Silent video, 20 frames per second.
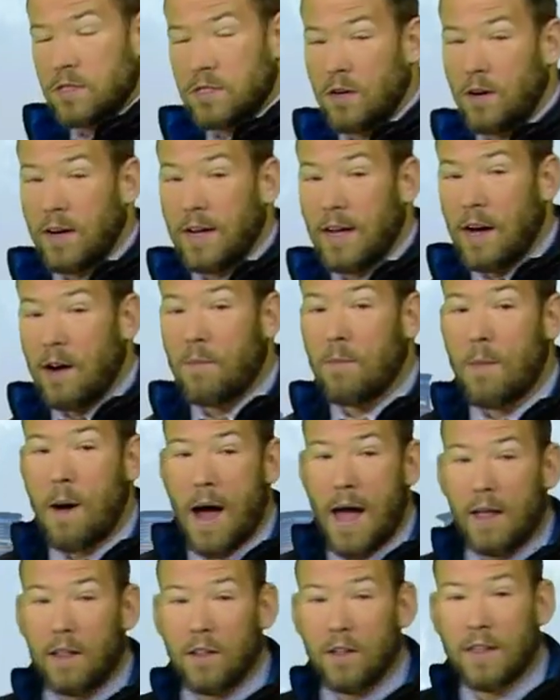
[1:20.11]
starting out
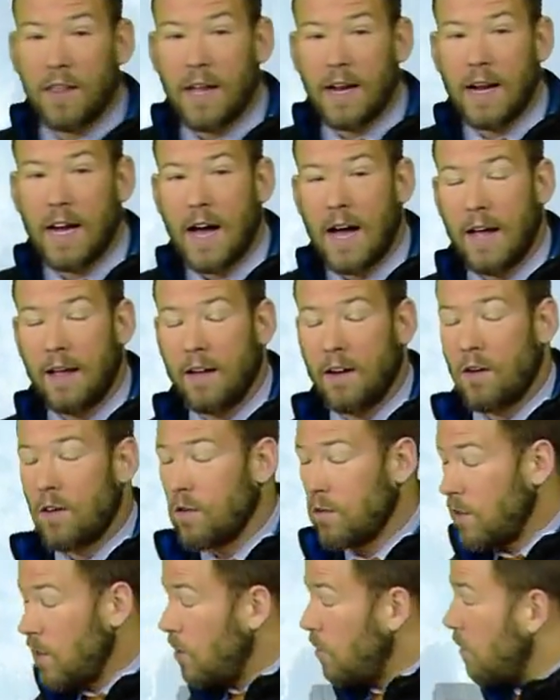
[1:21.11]
mild. Look at that high
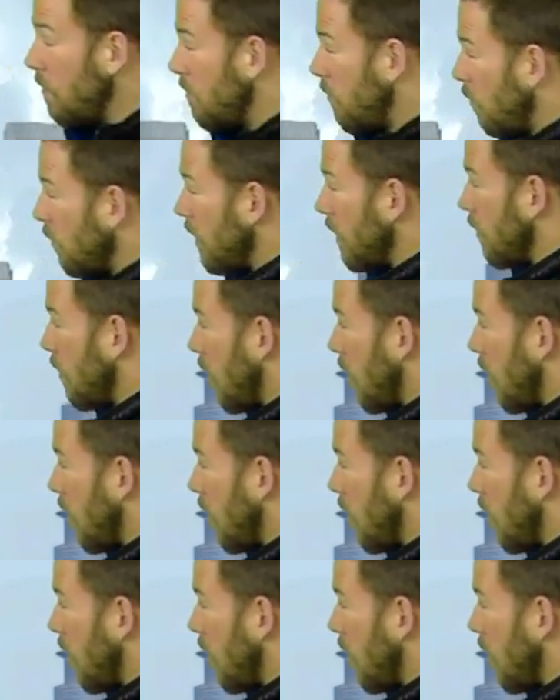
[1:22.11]
or low of only